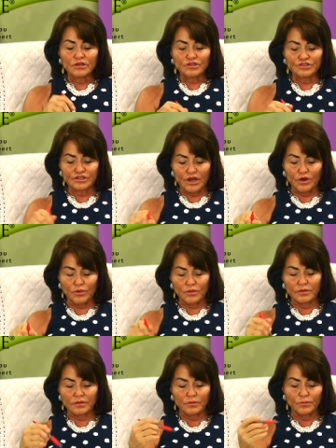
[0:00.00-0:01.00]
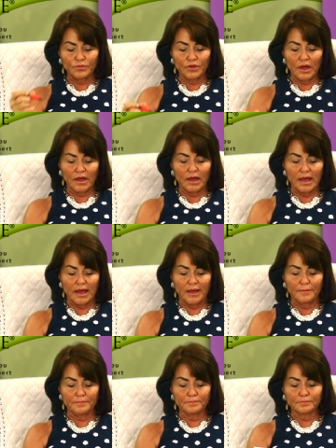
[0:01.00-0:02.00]
So the...
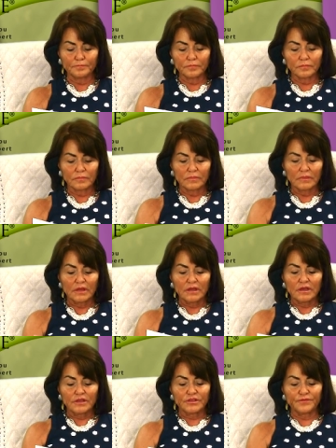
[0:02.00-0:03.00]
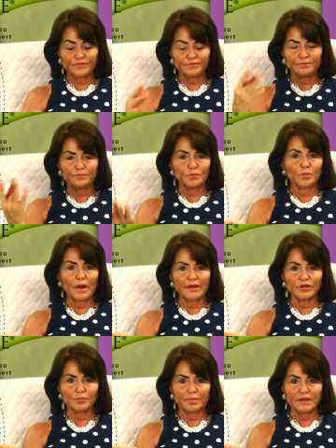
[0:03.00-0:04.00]
Um, The
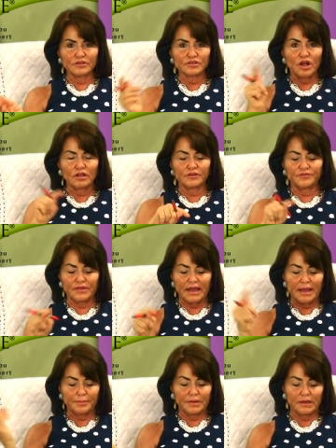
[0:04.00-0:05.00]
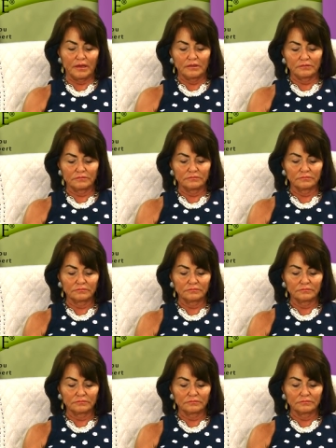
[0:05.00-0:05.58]
regular peel is called a V I peel.